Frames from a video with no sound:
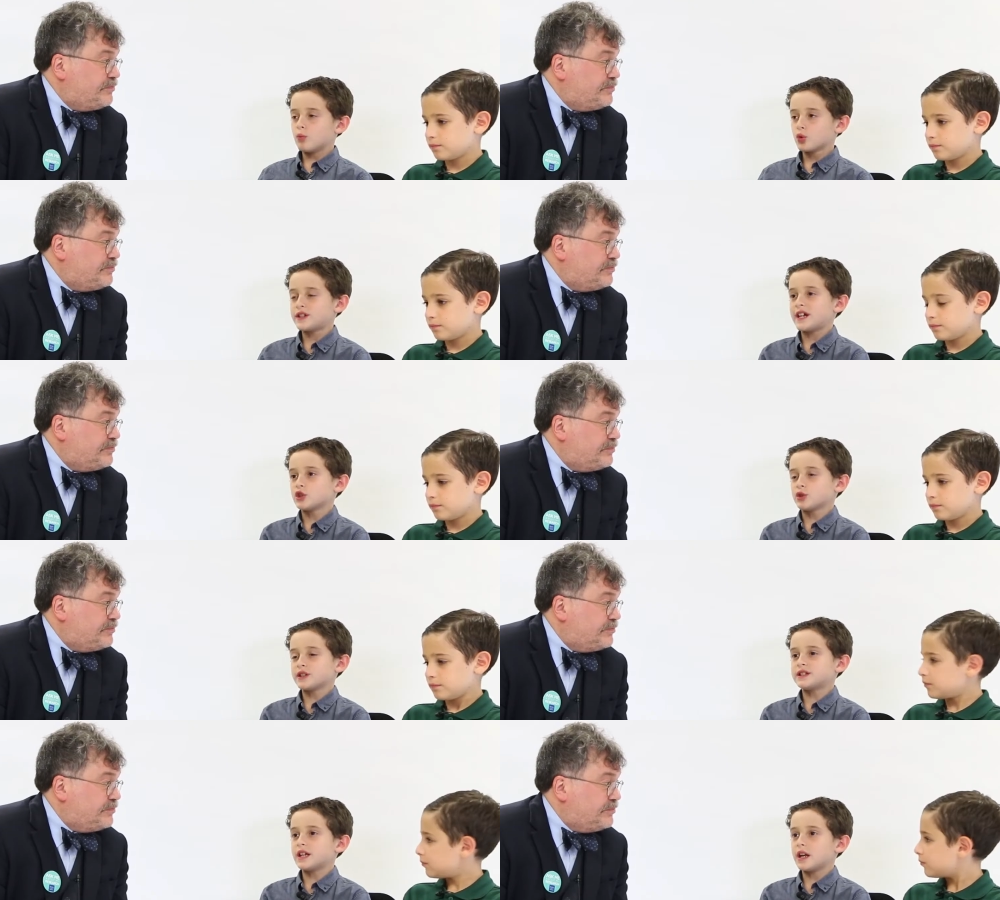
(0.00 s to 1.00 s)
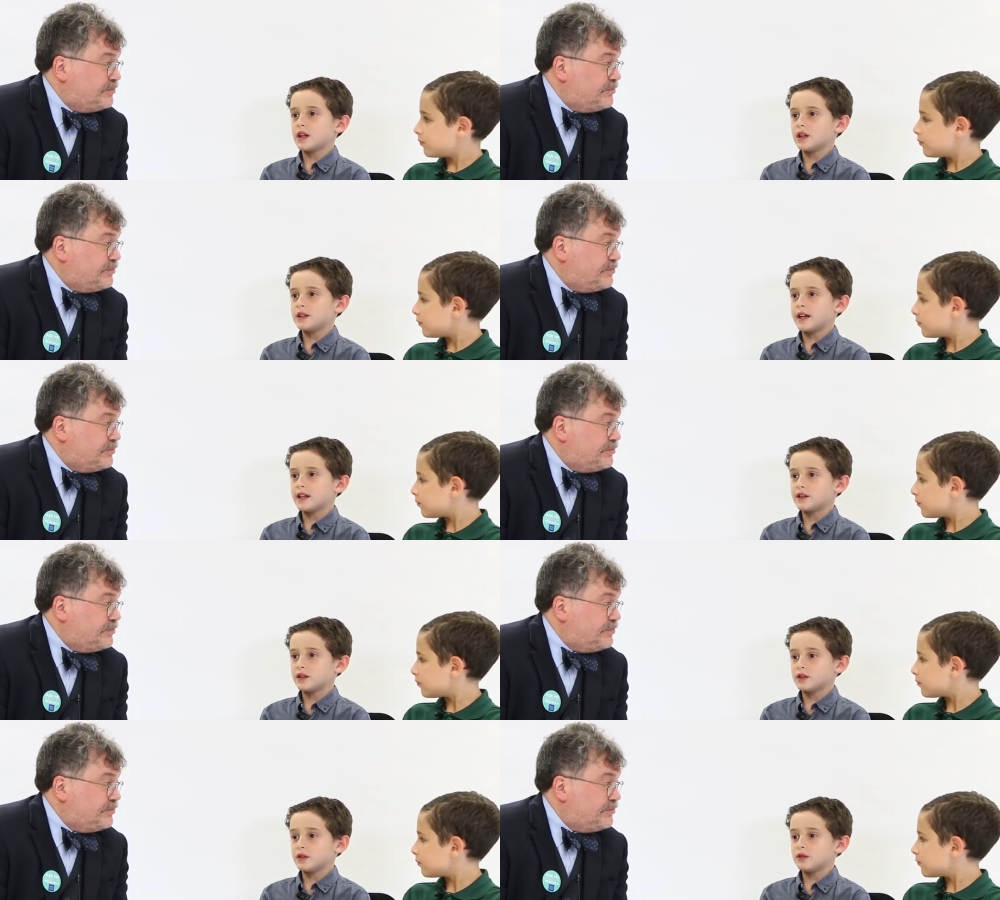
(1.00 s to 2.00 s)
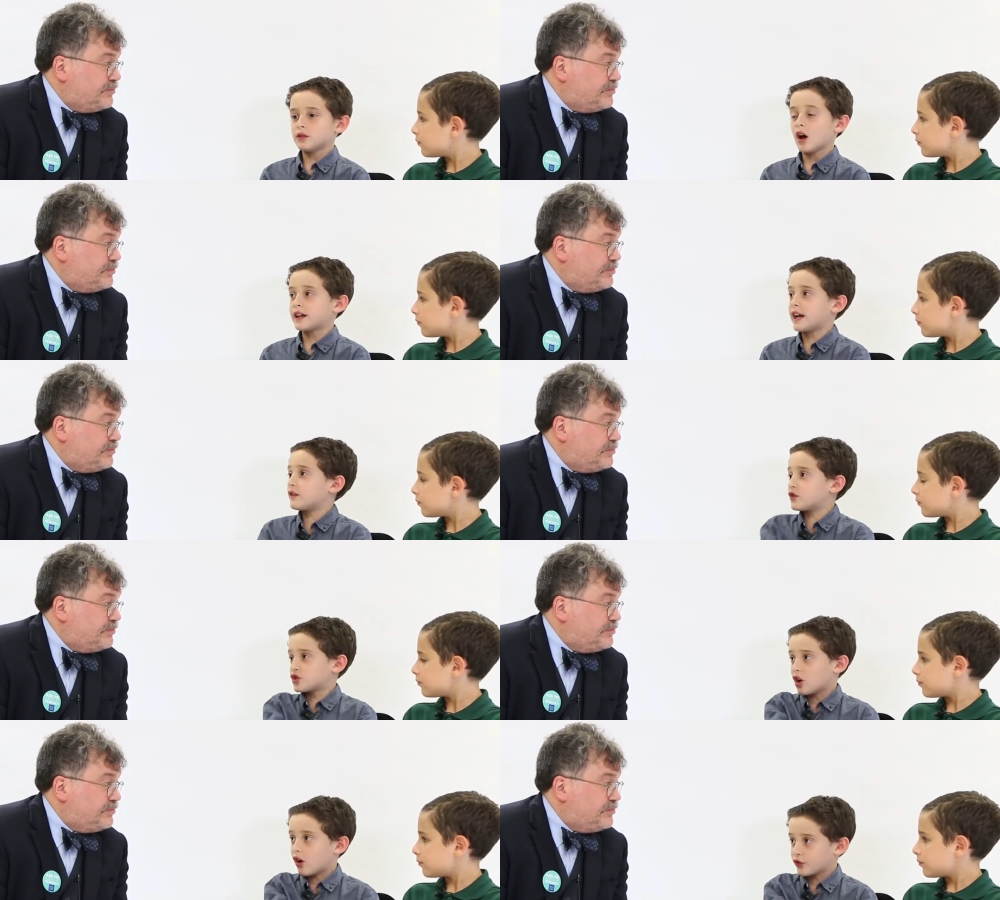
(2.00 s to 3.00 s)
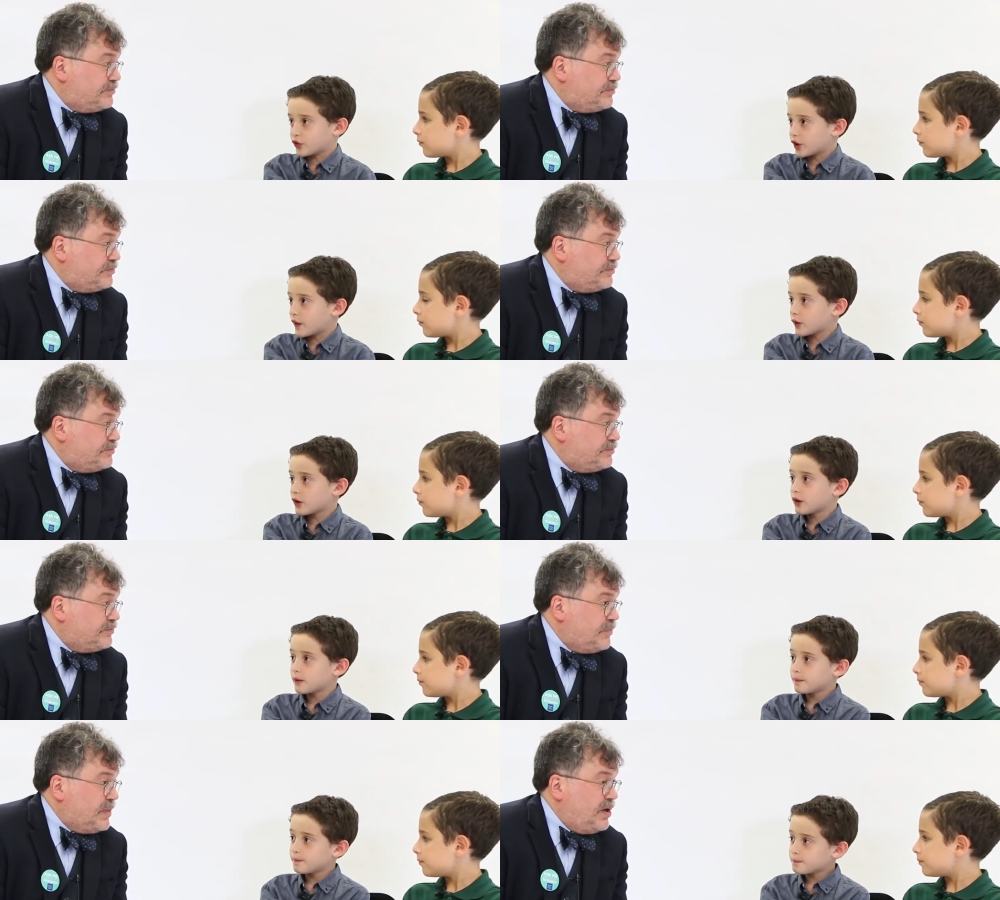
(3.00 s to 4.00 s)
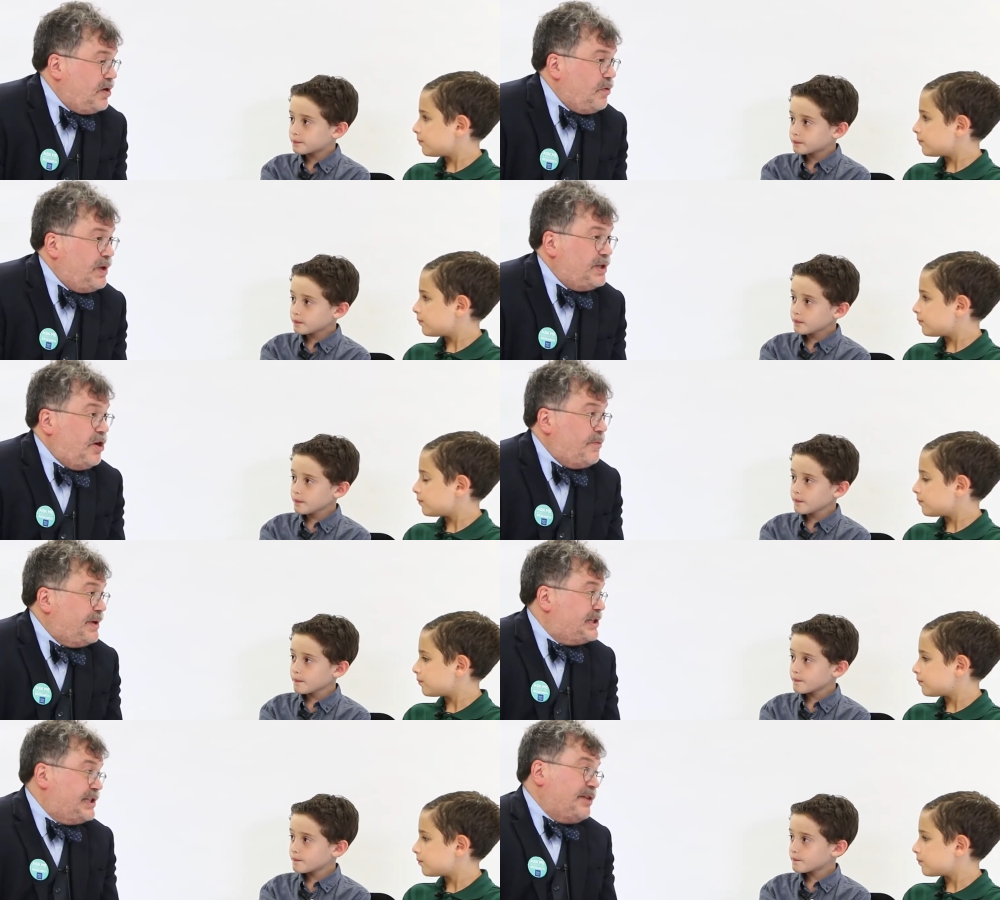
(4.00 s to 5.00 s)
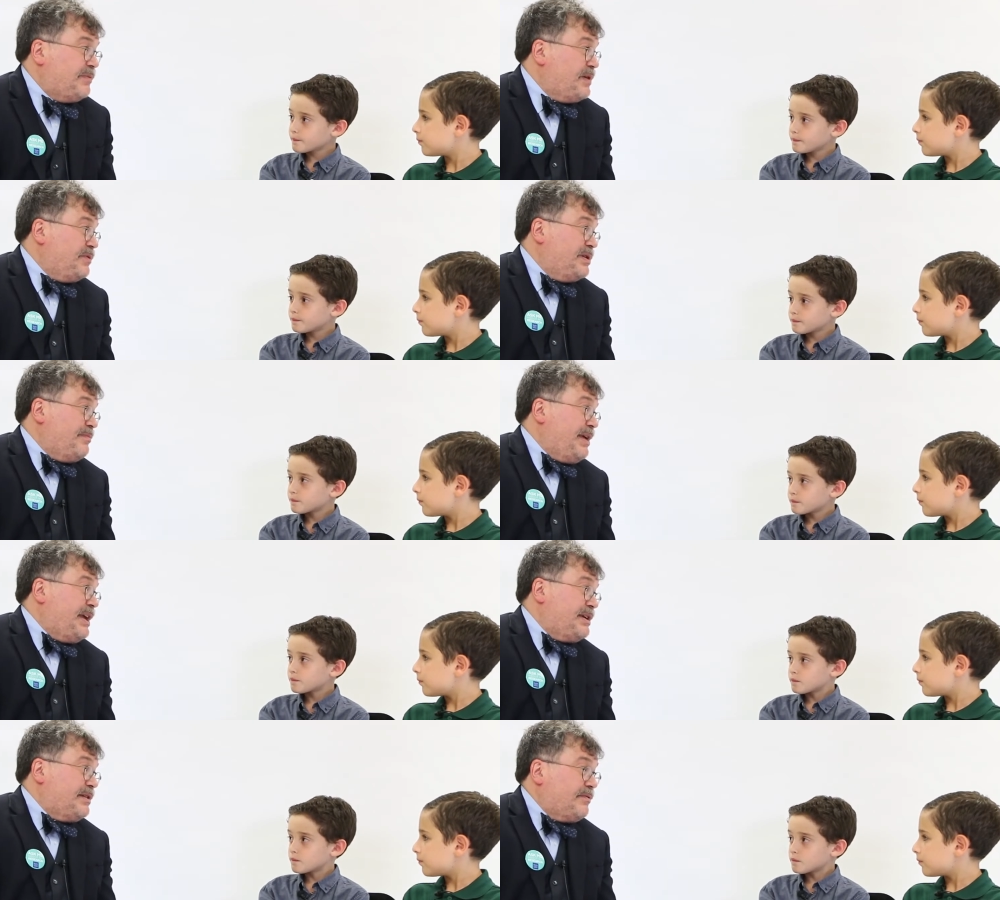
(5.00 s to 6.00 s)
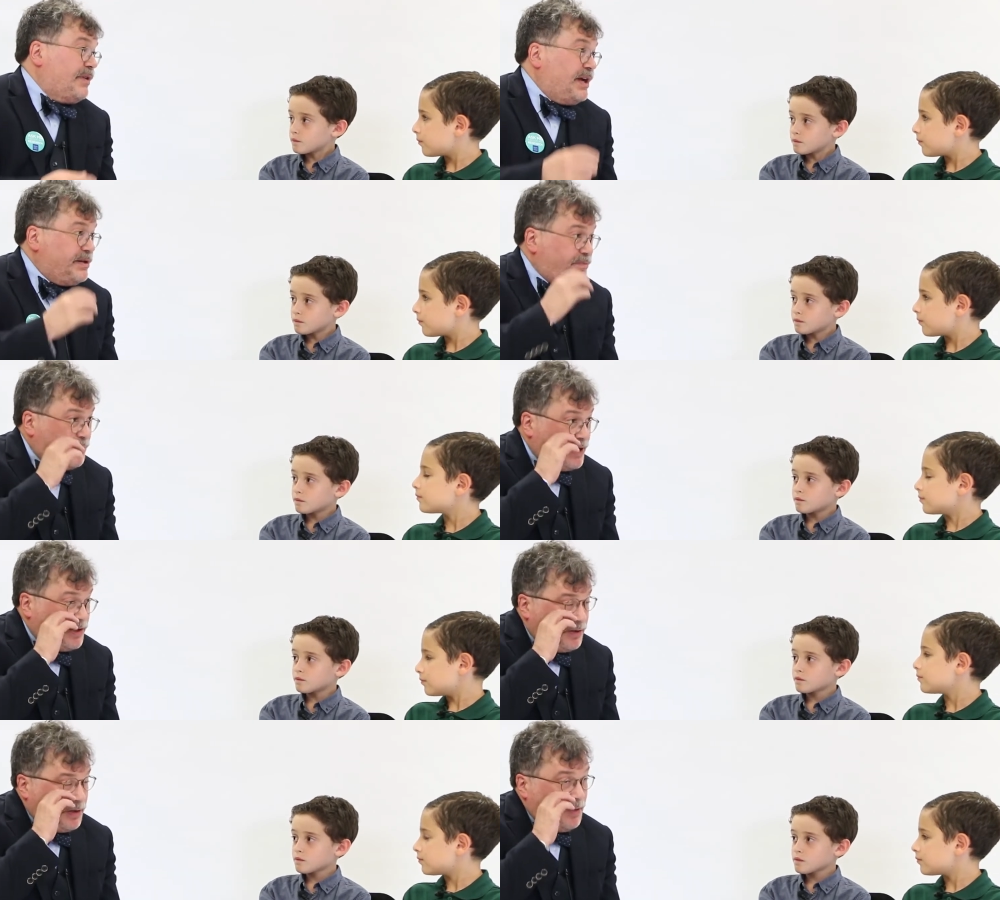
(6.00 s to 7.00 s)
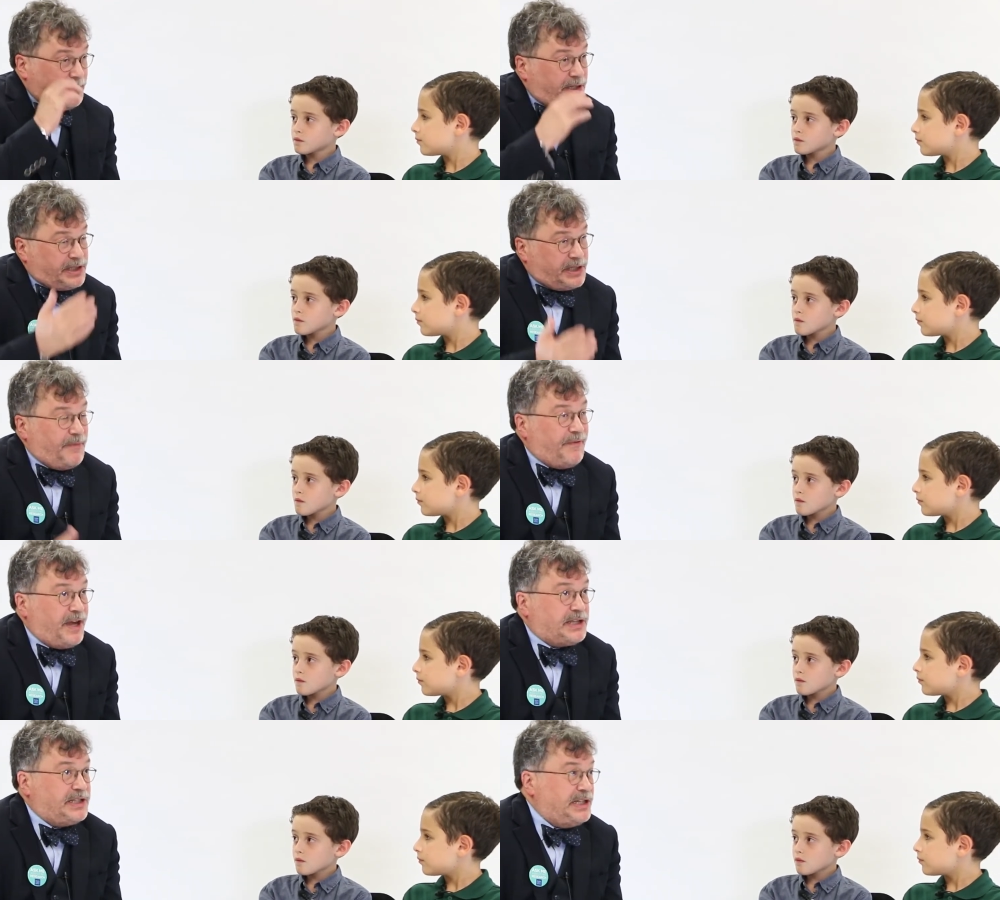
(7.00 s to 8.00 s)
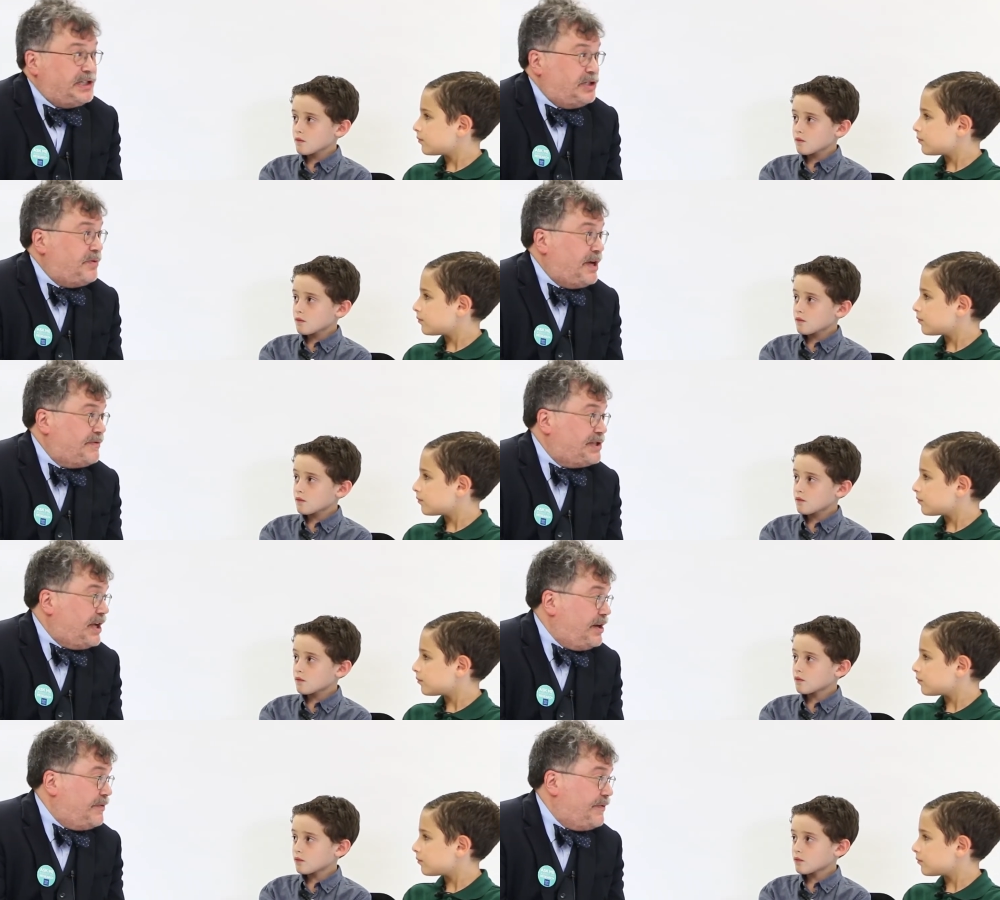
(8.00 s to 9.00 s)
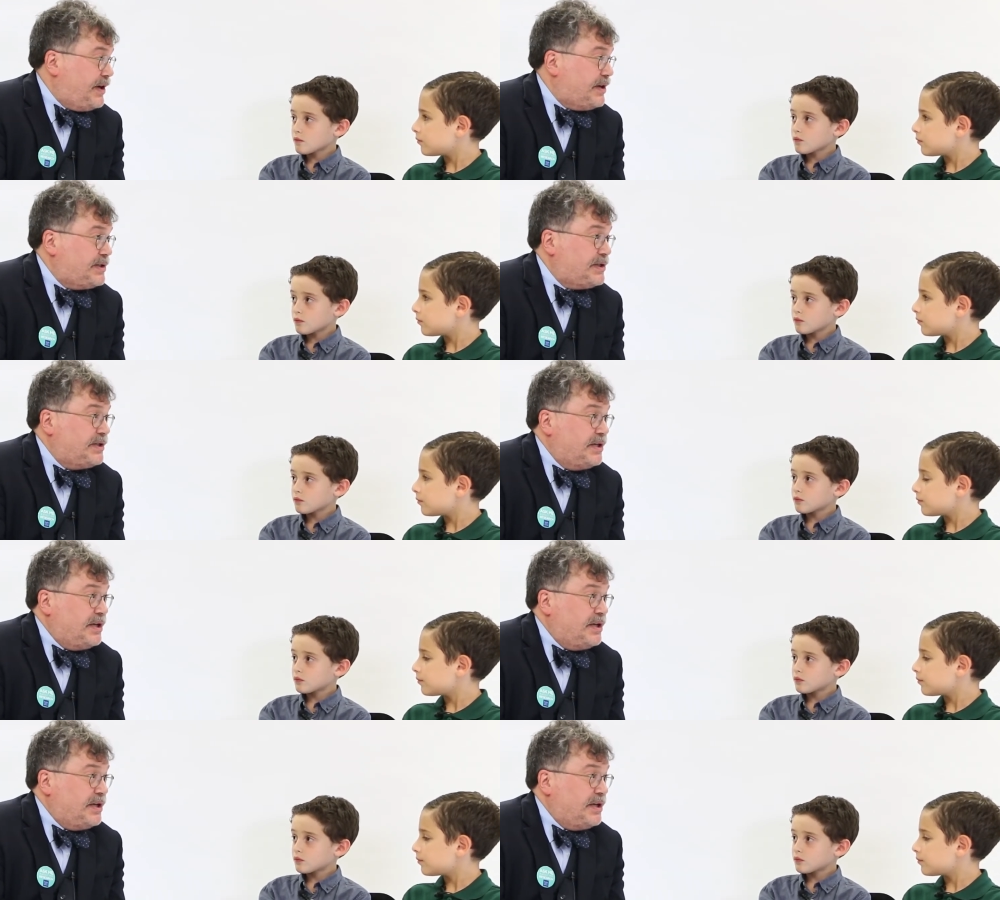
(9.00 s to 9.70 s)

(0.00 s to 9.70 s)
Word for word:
Speaker 1: more dangerous than getting not getting the shawl together?
Speaker 2: Well, no, because then we wouldn't make it, right? But there are, I mean, some vaccines do have side effects.